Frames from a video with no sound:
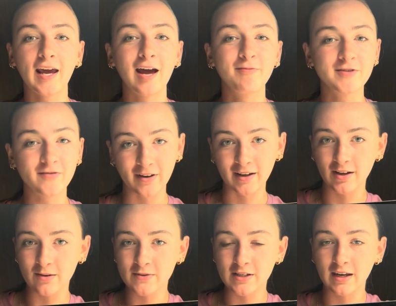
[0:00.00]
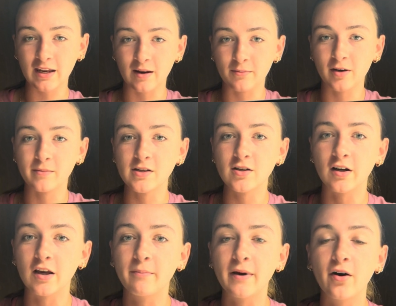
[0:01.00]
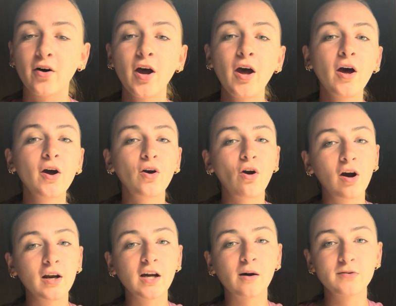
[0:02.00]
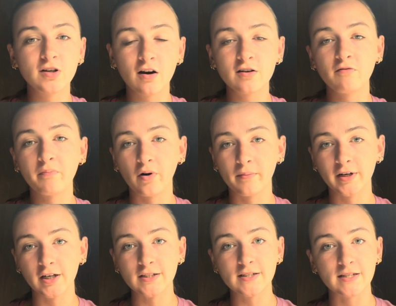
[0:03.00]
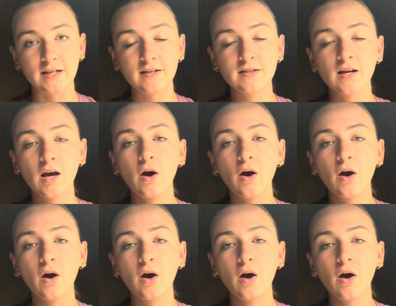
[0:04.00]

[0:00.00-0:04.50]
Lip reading: I'm Savannah Gibson and I'm going to be talking about chronic obstructive pulmonary disease,